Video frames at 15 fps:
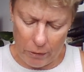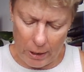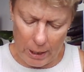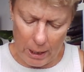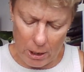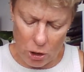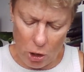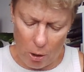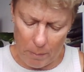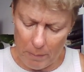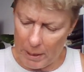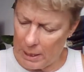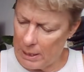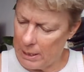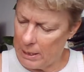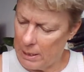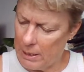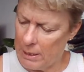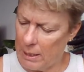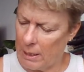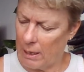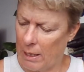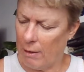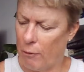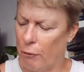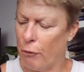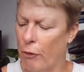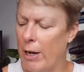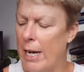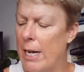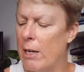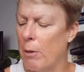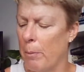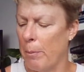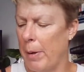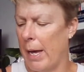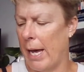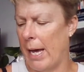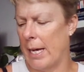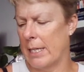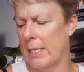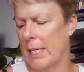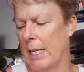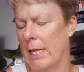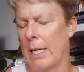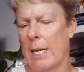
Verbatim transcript: the top ministers in the Freedom Party,